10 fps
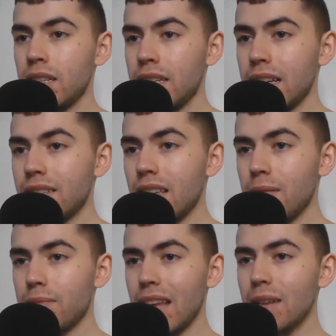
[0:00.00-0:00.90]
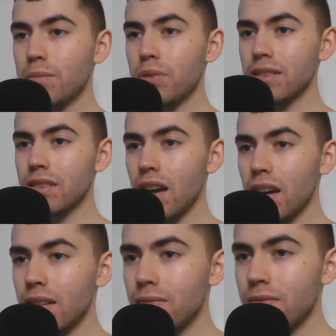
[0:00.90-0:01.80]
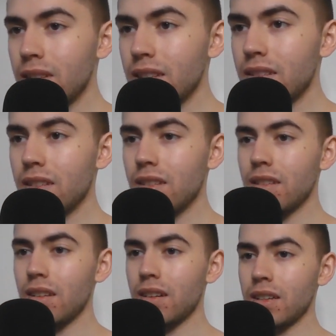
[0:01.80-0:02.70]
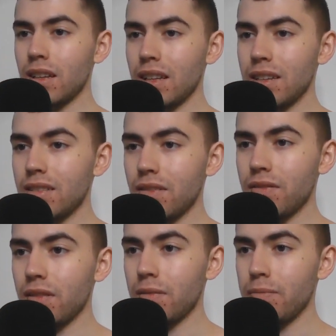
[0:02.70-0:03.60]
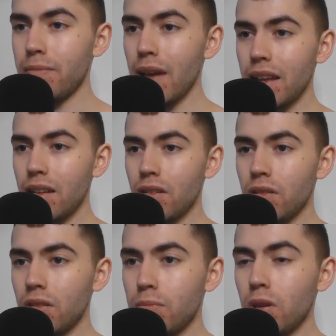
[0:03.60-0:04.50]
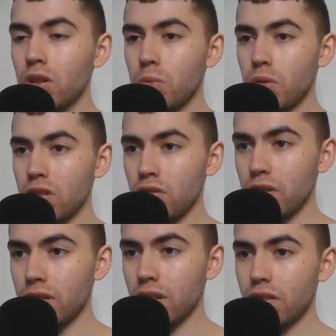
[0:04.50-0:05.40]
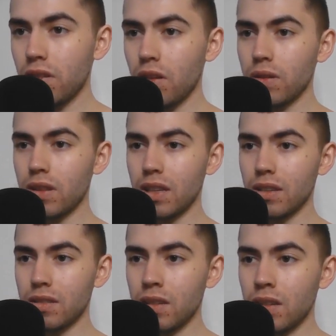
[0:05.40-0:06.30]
Next up, Dak Prescott. This is on the list of multiple injuries. Let's start with this.